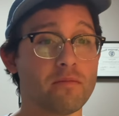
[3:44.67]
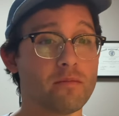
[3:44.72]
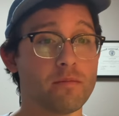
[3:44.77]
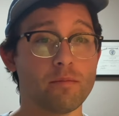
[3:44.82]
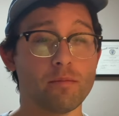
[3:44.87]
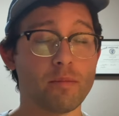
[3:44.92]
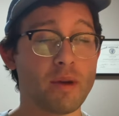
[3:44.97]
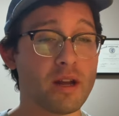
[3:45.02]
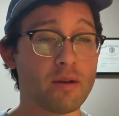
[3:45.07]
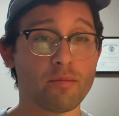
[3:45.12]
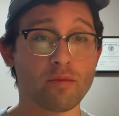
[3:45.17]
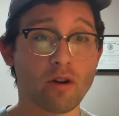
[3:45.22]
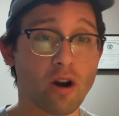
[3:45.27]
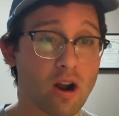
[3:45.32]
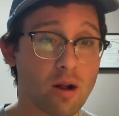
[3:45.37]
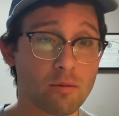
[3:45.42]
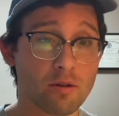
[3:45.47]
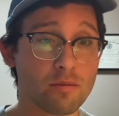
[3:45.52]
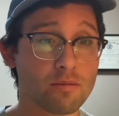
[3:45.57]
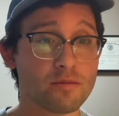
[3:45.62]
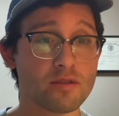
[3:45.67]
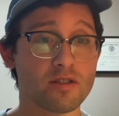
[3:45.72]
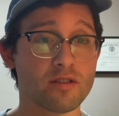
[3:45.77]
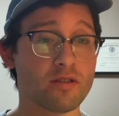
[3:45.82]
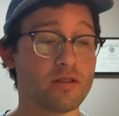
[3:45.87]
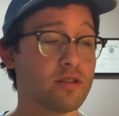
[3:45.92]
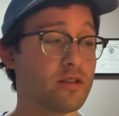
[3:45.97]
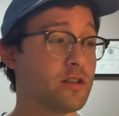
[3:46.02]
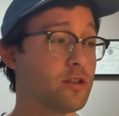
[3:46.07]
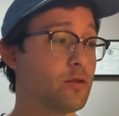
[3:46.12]
made problems.
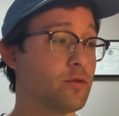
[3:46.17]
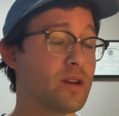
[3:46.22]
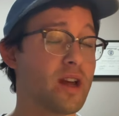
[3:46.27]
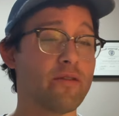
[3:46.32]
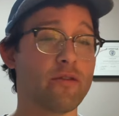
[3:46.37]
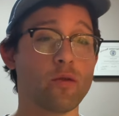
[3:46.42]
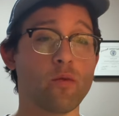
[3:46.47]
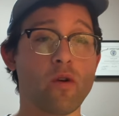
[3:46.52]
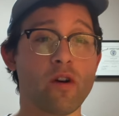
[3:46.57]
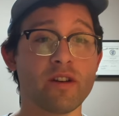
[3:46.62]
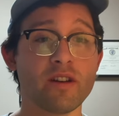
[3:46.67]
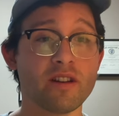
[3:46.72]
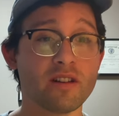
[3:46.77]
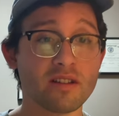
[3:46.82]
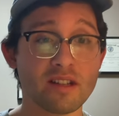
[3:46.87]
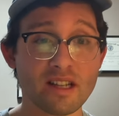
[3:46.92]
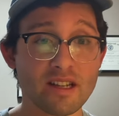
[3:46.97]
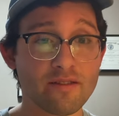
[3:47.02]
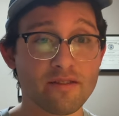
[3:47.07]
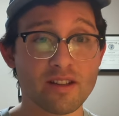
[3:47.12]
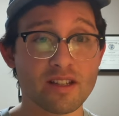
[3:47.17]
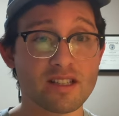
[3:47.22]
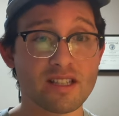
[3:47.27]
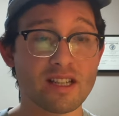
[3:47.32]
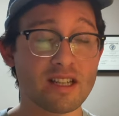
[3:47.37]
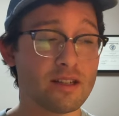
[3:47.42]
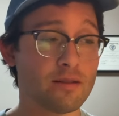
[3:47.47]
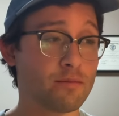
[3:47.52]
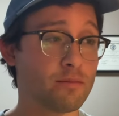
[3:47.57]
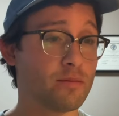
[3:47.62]
You never wanted to leave the
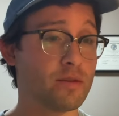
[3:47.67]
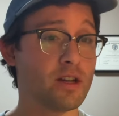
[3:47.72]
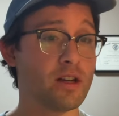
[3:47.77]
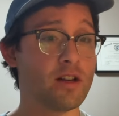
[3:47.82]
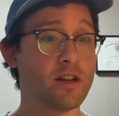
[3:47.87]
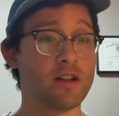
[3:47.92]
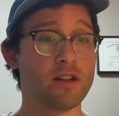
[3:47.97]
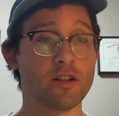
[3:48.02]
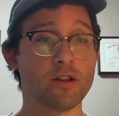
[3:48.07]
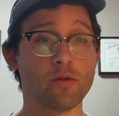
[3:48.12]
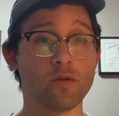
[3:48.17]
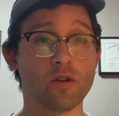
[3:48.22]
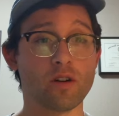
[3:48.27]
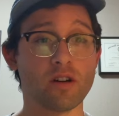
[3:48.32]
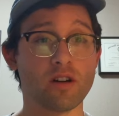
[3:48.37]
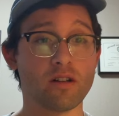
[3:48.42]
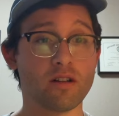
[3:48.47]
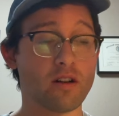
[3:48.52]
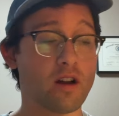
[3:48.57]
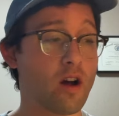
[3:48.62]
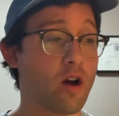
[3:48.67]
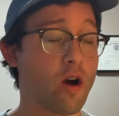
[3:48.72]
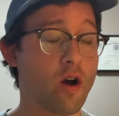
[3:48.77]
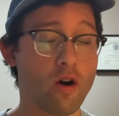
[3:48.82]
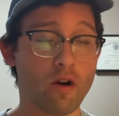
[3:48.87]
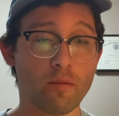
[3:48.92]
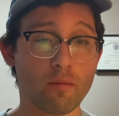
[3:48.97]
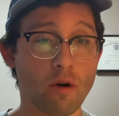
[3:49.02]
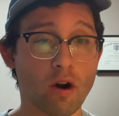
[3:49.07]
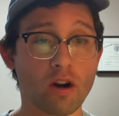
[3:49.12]
team. You were a
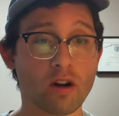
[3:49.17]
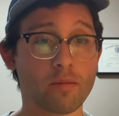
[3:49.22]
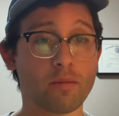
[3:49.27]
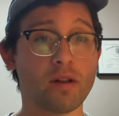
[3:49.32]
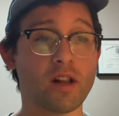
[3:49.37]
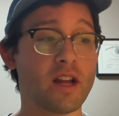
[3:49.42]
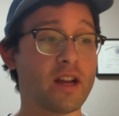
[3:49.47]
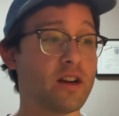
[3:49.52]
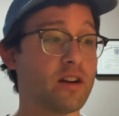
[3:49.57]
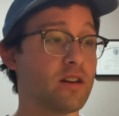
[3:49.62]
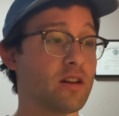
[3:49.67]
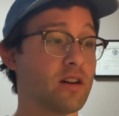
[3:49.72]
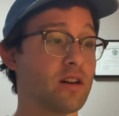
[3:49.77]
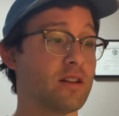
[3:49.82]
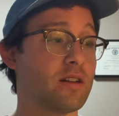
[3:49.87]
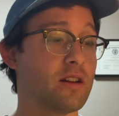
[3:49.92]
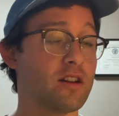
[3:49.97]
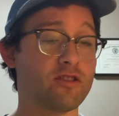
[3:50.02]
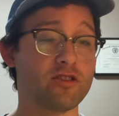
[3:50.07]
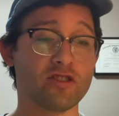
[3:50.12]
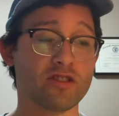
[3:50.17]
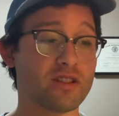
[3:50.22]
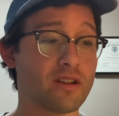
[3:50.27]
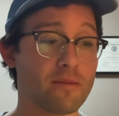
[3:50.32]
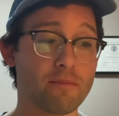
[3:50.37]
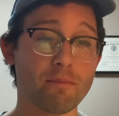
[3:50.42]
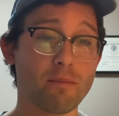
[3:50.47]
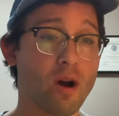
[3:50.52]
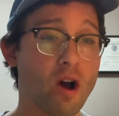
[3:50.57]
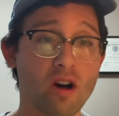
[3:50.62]
hallmark player and just a
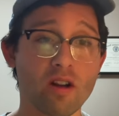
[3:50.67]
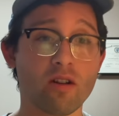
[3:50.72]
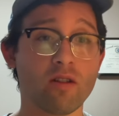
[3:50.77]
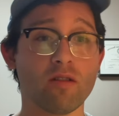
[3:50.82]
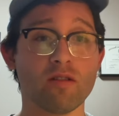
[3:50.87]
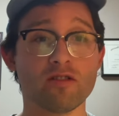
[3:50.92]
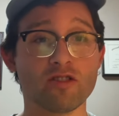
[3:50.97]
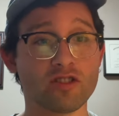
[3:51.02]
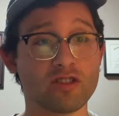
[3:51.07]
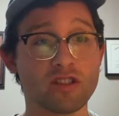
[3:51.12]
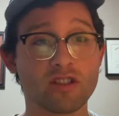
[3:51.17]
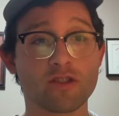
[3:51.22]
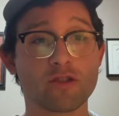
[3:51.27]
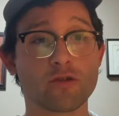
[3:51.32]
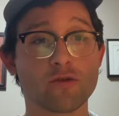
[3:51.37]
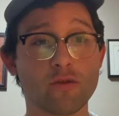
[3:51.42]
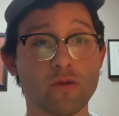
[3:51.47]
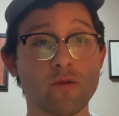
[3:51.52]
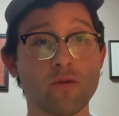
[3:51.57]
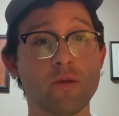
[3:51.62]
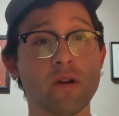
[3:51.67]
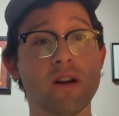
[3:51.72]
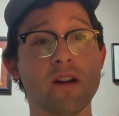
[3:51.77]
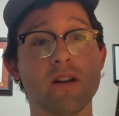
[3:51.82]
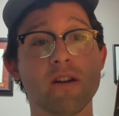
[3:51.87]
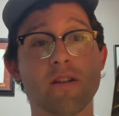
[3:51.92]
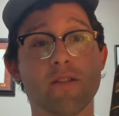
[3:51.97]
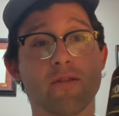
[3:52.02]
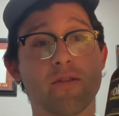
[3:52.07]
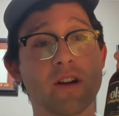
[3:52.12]
model, just a true
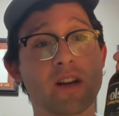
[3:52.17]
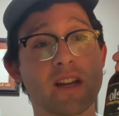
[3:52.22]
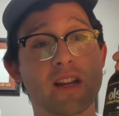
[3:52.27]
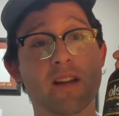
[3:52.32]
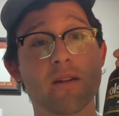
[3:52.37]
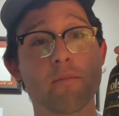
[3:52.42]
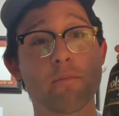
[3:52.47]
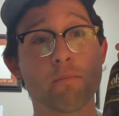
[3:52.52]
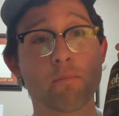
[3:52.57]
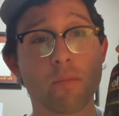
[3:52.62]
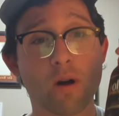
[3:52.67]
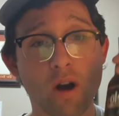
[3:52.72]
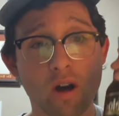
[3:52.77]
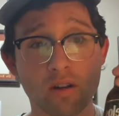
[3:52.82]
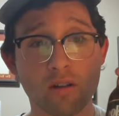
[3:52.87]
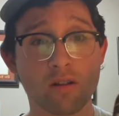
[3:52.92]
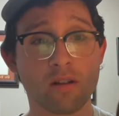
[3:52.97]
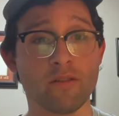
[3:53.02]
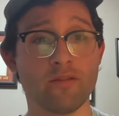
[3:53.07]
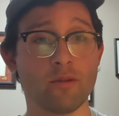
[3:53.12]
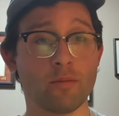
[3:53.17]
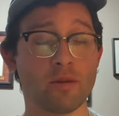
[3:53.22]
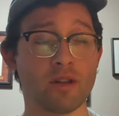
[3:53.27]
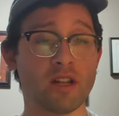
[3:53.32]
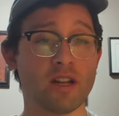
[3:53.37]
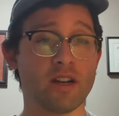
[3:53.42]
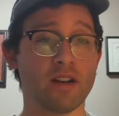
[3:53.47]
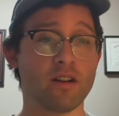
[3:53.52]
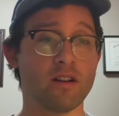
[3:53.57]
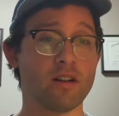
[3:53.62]
freaking model of a
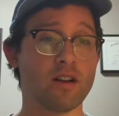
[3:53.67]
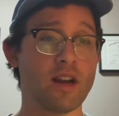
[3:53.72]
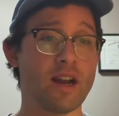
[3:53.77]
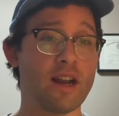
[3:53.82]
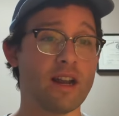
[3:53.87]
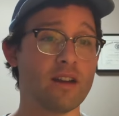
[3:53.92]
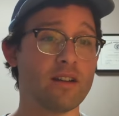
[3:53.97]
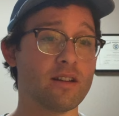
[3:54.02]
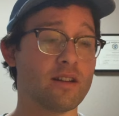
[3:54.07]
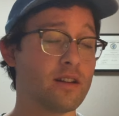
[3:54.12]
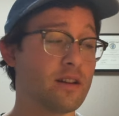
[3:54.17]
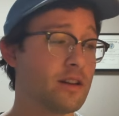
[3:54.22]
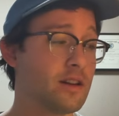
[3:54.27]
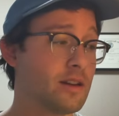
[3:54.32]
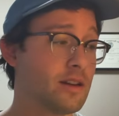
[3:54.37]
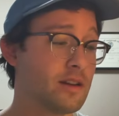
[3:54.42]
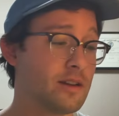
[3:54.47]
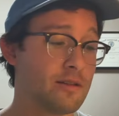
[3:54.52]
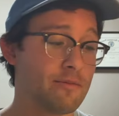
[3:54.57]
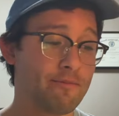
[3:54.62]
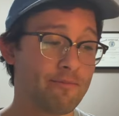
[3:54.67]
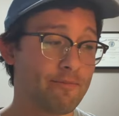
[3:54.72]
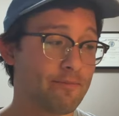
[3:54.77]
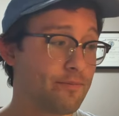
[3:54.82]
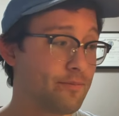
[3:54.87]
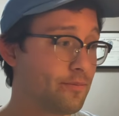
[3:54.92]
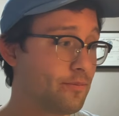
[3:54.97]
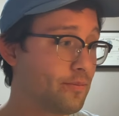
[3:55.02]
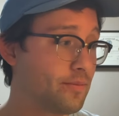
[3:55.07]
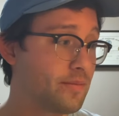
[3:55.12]
player. And
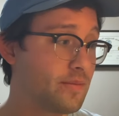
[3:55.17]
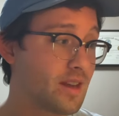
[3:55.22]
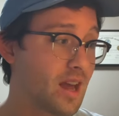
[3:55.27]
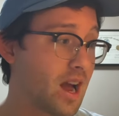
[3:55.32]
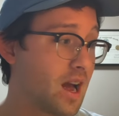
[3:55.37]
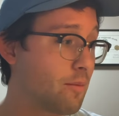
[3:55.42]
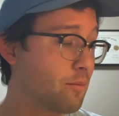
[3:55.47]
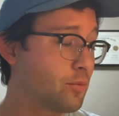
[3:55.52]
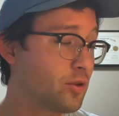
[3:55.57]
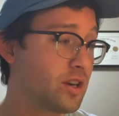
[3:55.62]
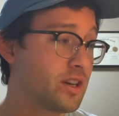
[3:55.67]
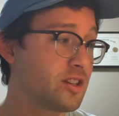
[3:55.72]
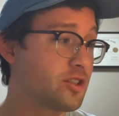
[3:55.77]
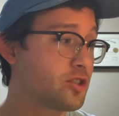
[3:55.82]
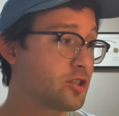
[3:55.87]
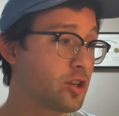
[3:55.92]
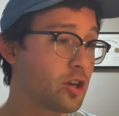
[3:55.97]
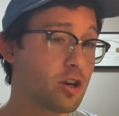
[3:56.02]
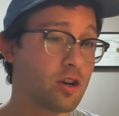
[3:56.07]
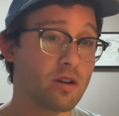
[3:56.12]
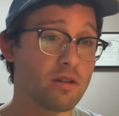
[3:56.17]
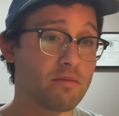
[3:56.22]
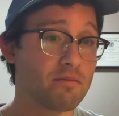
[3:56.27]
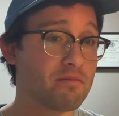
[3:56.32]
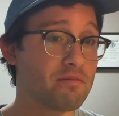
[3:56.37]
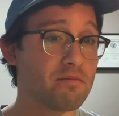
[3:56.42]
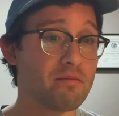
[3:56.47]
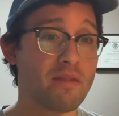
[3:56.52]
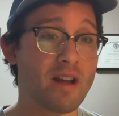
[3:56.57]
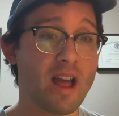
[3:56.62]
I'm pretty sure
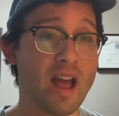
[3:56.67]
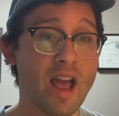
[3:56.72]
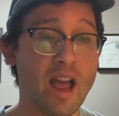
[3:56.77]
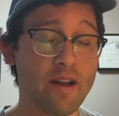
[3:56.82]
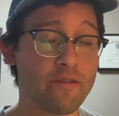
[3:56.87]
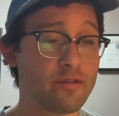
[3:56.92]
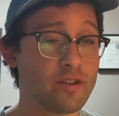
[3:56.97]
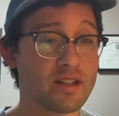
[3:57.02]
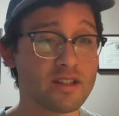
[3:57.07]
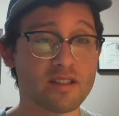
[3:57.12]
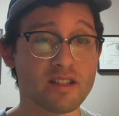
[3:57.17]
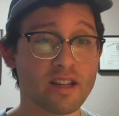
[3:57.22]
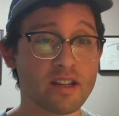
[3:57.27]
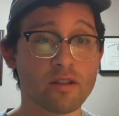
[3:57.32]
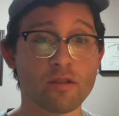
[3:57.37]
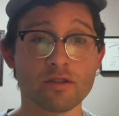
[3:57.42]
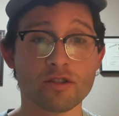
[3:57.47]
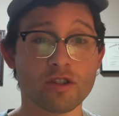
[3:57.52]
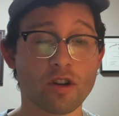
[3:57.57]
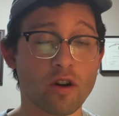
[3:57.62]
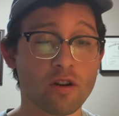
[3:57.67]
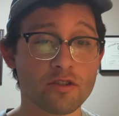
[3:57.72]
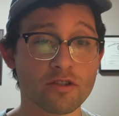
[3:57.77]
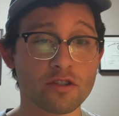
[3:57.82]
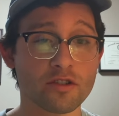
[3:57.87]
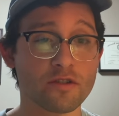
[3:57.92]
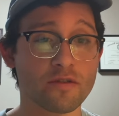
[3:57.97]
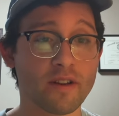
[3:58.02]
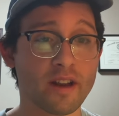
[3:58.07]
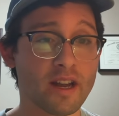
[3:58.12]
every single
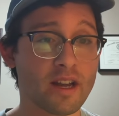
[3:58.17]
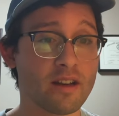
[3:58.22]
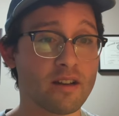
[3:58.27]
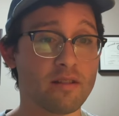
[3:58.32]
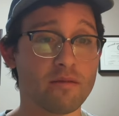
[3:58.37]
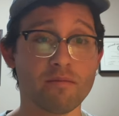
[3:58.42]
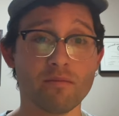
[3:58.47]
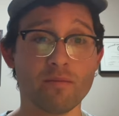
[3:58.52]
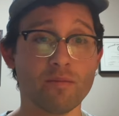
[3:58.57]
Chargers fan,